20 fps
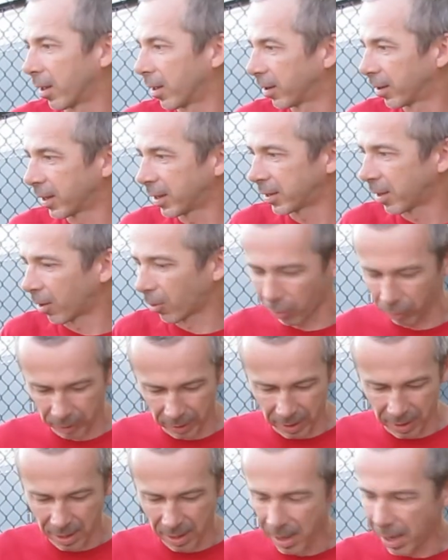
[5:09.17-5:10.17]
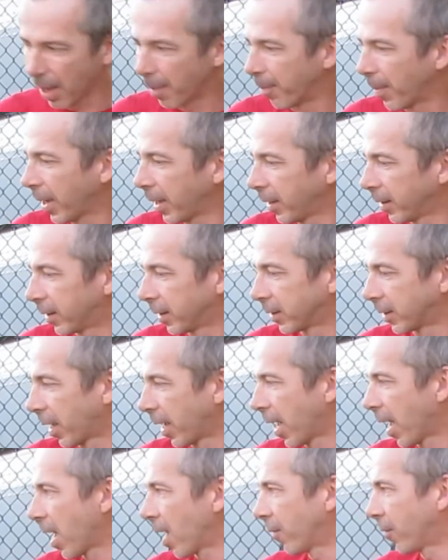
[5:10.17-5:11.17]
These are only amenities I
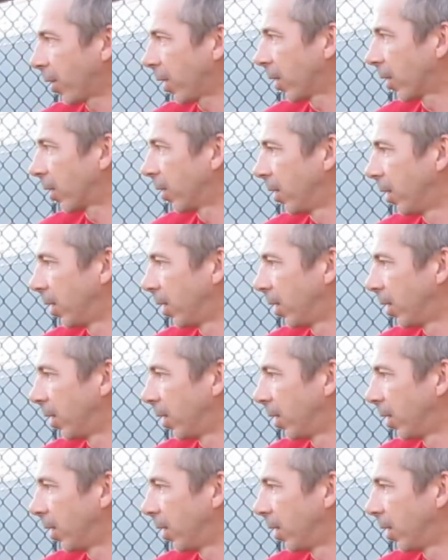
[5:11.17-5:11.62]
have here.